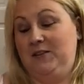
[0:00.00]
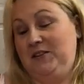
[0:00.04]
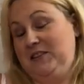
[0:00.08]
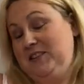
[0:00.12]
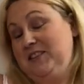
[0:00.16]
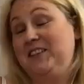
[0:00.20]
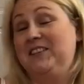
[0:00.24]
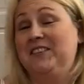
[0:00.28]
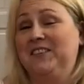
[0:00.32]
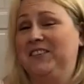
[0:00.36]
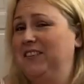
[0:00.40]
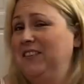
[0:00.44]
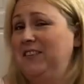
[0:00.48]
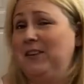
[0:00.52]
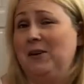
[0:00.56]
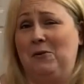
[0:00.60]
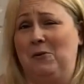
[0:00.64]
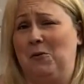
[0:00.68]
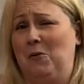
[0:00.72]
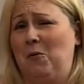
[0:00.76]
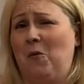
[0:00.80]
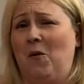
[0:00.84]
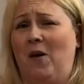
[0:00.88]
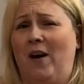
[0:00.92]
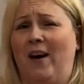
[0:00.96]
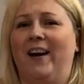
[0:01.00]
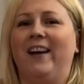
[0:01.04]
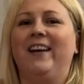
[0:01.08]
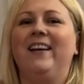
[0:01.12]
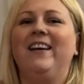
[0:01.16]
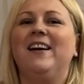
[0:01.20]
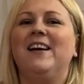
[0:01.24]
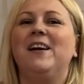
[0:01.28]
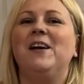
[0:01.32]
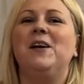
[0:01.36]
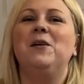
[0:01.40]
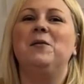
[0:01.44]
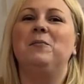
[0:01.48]
I don't know why.
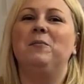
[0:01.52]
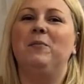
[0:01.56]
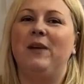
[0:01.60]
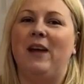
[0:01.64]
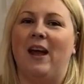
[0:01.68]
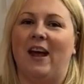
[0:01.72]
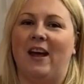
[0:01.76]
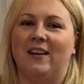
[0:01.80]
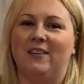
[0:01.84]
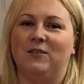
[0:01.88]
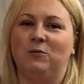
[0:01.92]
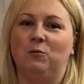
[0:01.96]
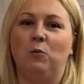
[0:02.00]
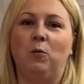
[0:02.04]
But yes,